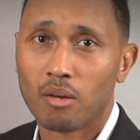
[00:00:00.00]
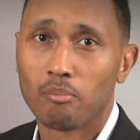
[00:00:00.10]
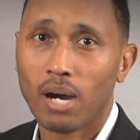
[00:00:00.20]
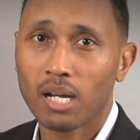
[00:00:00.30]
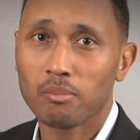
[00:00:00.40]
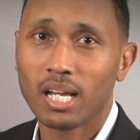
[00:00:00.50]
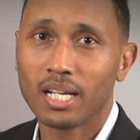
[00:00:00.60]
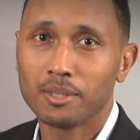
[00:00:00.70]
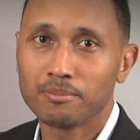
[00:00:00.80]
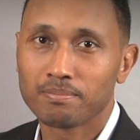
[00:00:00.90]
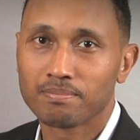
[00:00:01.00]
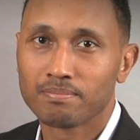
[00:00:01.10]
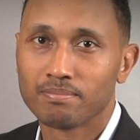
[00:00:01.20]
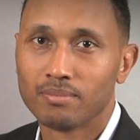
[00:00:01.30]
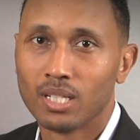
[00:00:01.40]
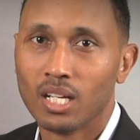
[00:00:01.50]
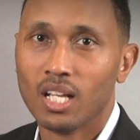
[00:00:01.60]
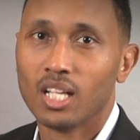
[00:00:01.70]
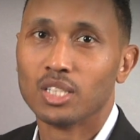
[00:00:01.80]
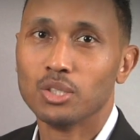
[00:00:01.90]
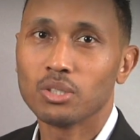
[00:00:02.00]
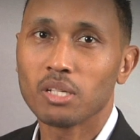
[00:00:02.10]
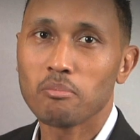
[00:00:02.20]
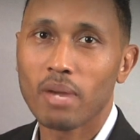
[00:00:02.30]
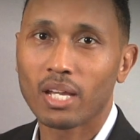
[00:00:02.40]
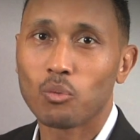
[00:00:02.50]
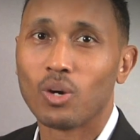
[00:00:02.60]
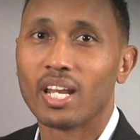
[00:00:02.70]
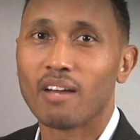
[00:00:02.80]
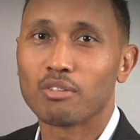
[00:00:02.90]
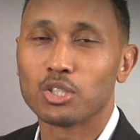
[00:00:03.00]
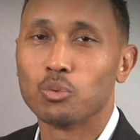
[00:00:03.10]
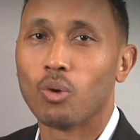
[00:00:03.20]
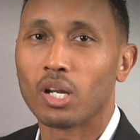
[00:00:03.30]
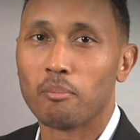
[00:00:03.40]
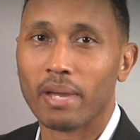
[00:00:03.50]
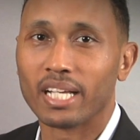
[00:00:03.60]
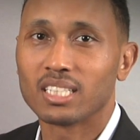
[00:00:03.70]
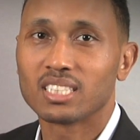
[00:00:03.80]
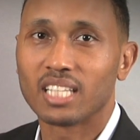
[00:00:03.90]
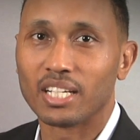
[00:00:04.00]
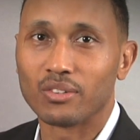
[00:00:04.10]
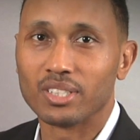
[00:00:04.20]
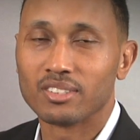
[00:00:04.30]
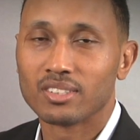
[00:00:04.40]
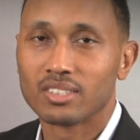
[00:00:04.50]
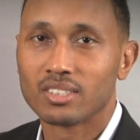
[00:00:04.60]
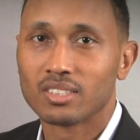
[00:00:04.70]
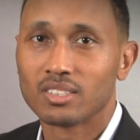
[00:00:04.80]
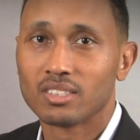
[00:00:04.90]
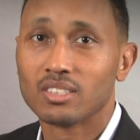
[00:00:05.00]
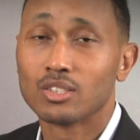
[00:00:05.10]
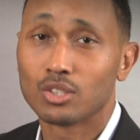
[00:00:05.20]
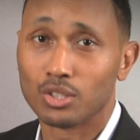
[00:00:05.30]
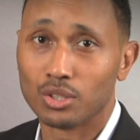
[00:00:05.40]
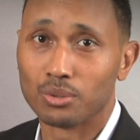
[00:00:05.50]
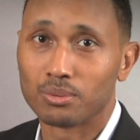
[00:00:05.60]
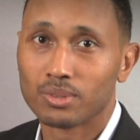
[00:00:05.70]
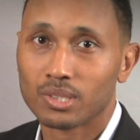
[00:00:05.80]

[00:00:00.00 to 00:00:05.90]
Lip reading: Bottom line, you can make whatever you want to make sacred to you.